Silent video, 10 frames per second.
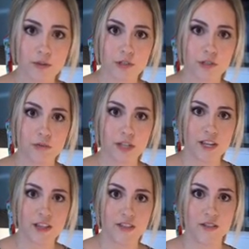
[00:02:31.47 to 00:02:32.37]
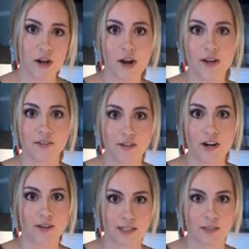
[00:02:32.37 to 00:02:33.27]
which is really the star of our
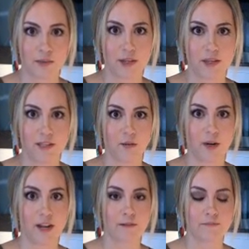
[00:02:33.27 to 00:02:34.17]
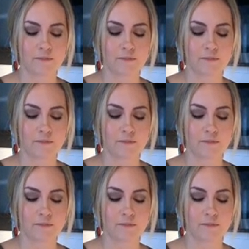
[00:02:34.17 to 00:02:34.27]
recipe this morning.